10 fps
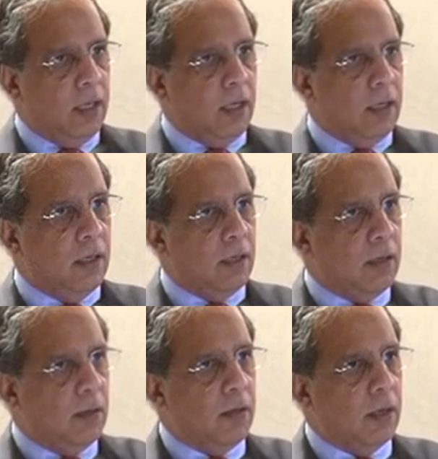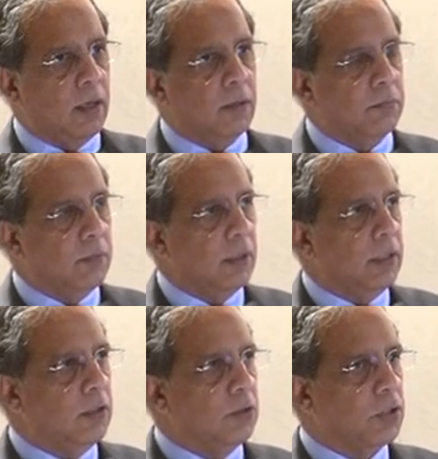in, uh,
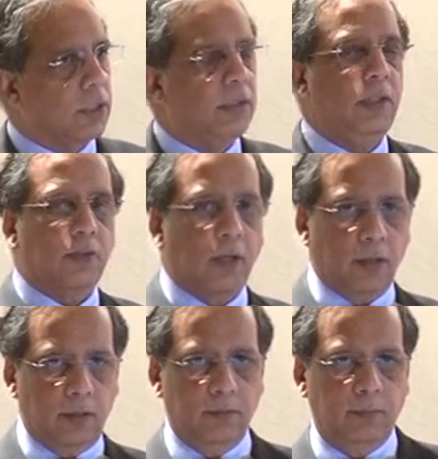in Chhattisgarh,